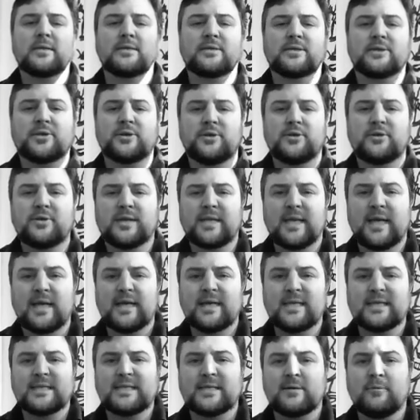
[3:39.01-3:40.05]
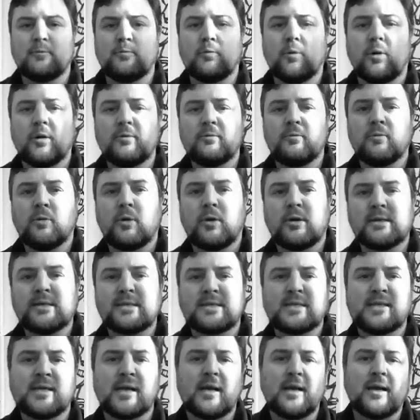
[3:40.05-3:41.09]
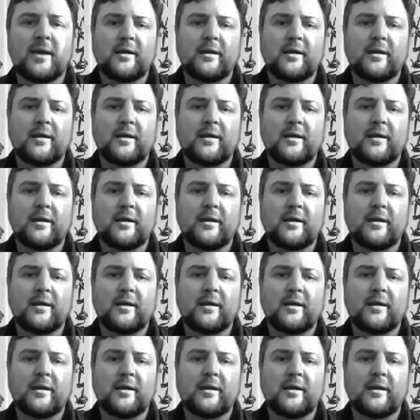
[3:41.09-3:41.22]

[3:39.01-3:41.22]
Two things. One was